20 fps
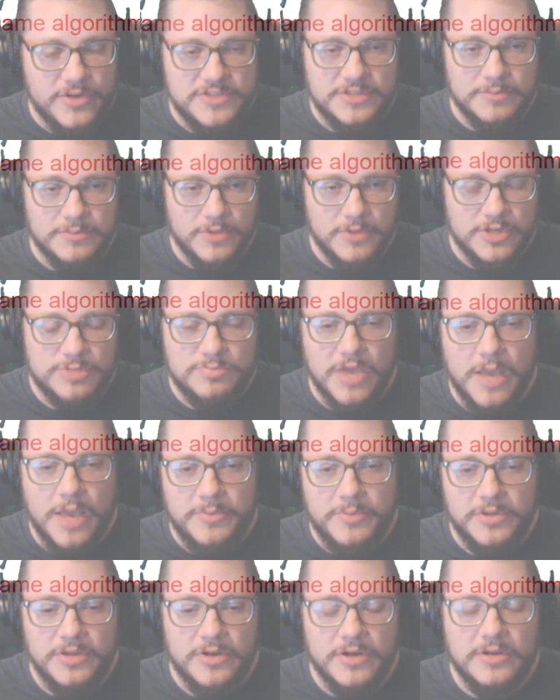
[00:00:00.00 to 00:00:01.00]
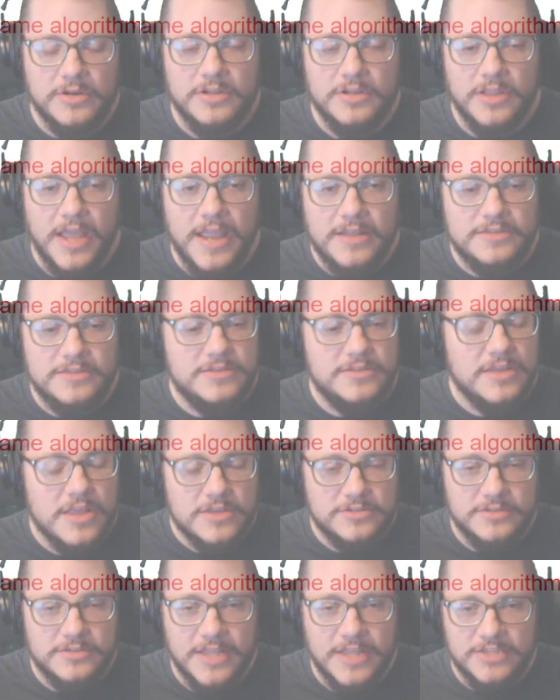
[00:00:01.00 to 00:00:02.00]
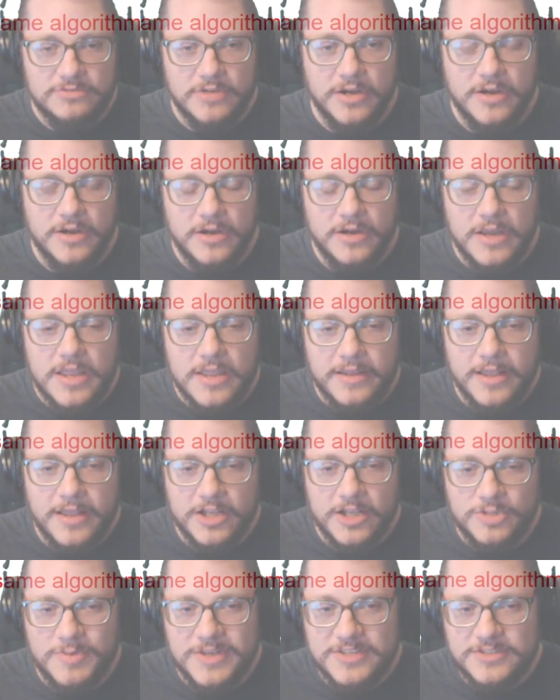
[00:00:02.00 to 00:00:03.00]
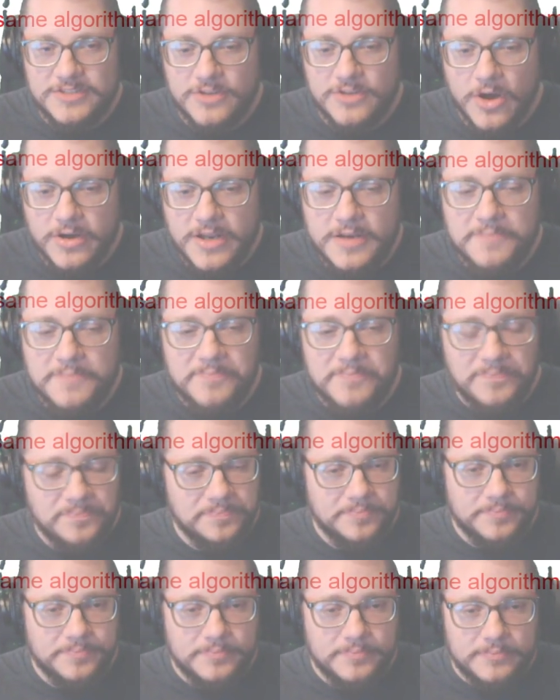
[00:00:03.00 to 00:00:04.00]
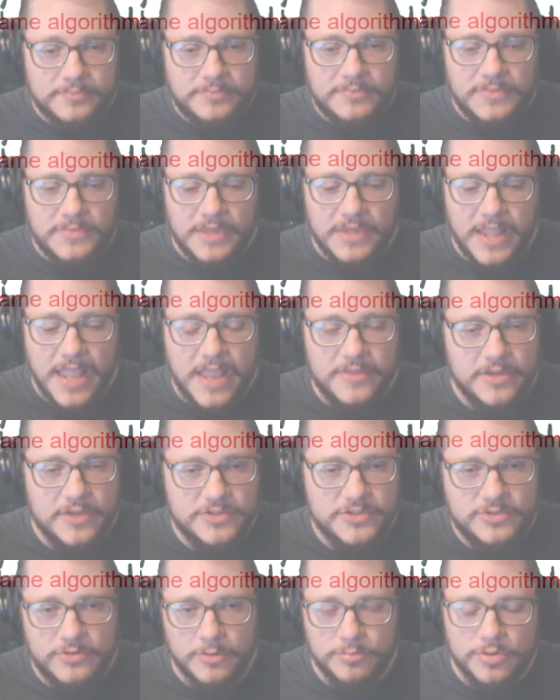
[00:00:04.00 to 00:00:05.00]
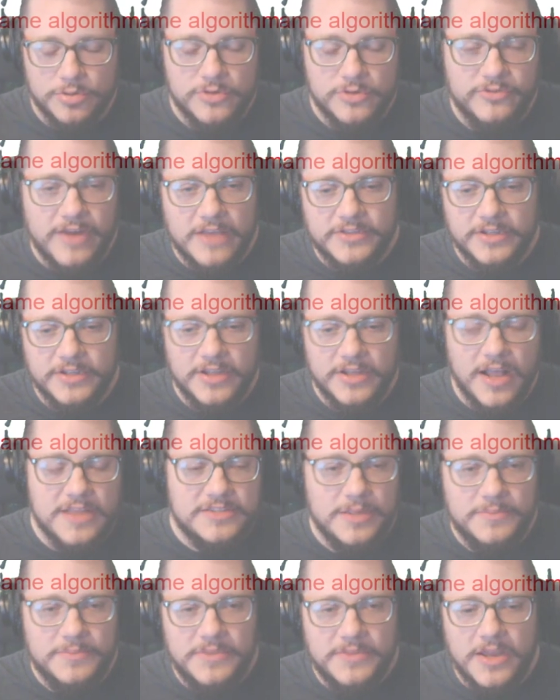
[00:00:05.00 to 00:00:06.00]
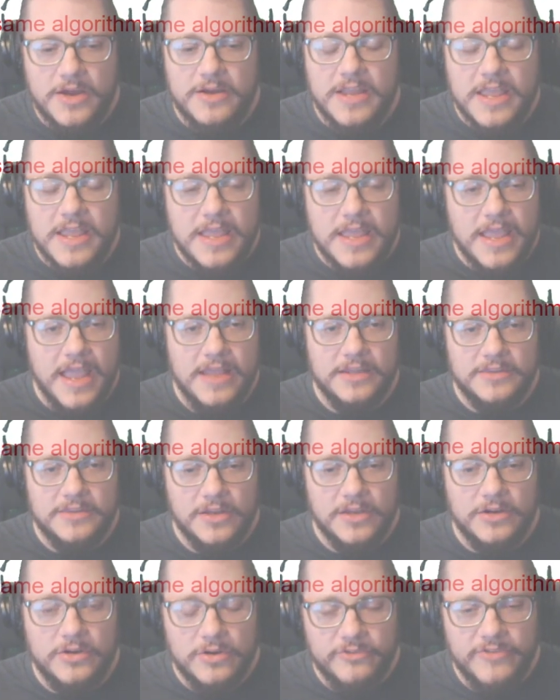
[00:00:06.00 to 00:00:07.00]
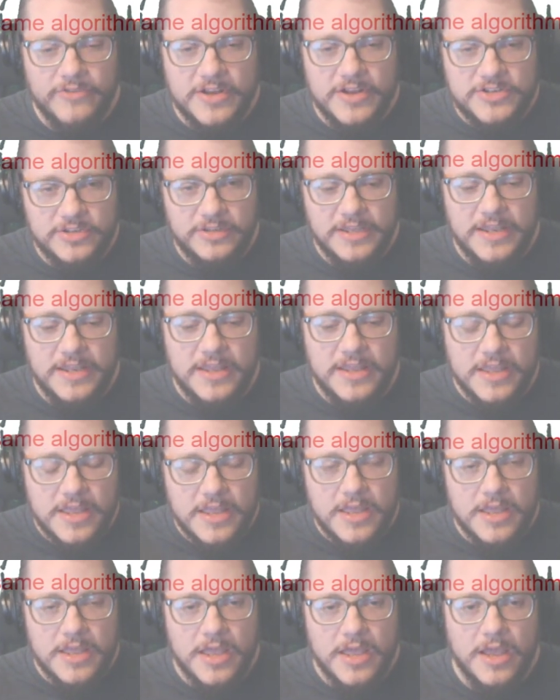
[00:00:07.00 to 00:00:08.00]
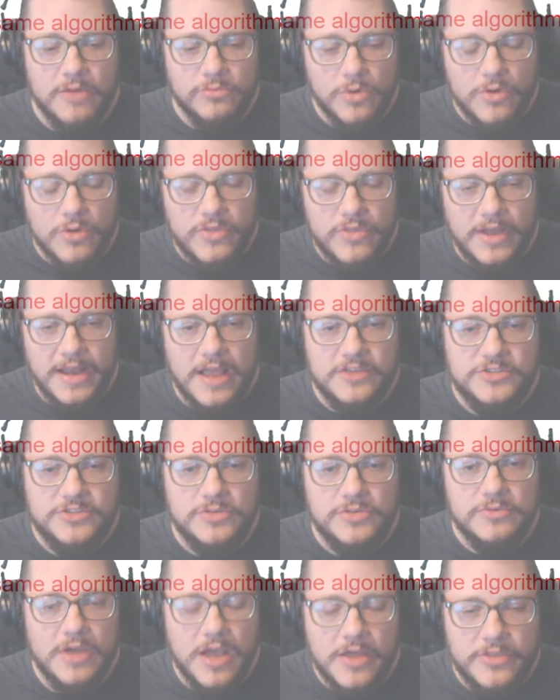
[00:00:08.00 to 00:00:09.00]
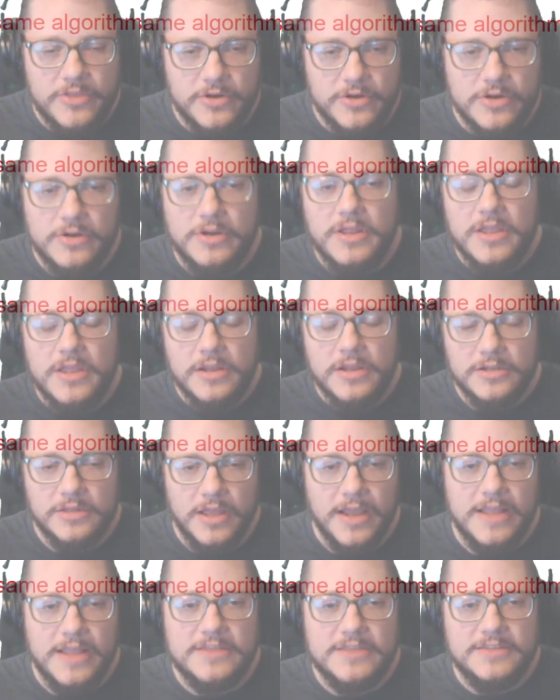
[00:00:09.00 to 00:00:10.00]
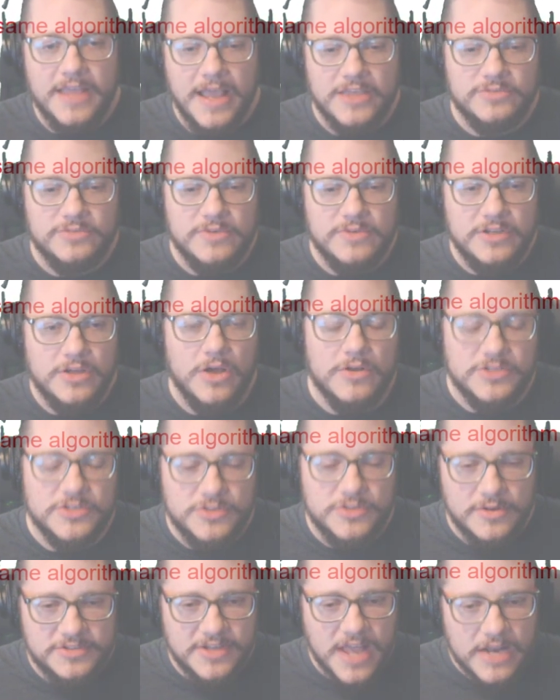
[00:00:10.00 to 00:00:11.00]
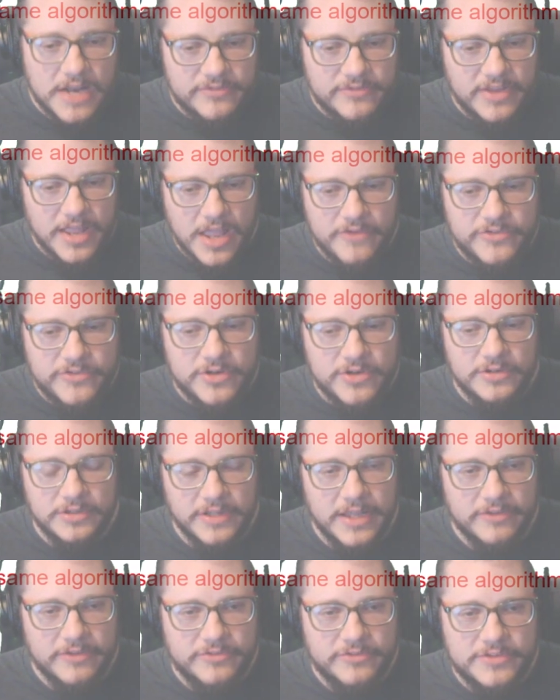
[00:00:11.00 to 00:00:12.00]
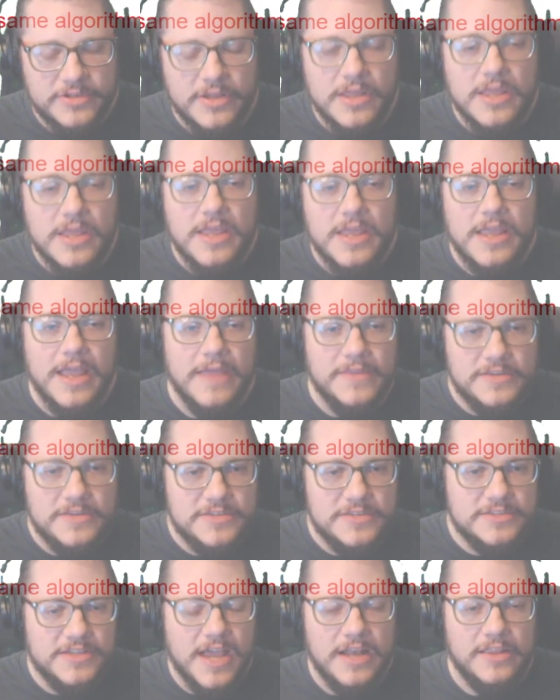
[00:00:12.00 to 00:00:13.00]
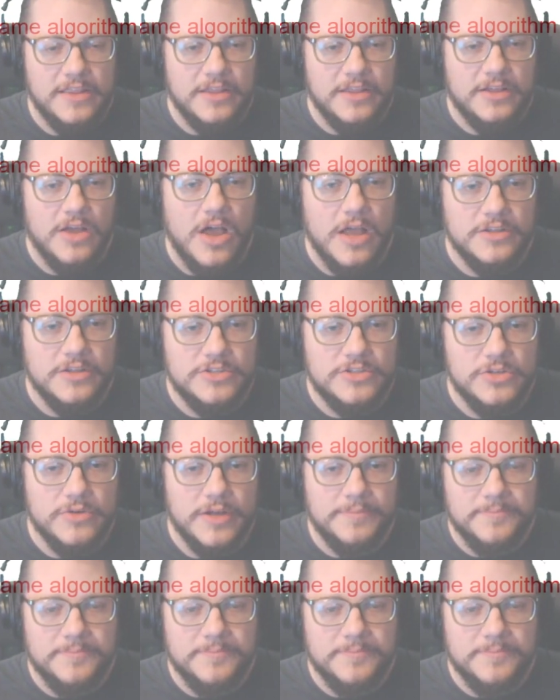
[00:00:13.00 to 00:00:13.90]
the most popular client, so that's where Couchbase started. And that's where proved out the concept there, and they're going to eventually roll that out to other clients as we go. So it's kind of a heavier lift, and this is kind of the con to it.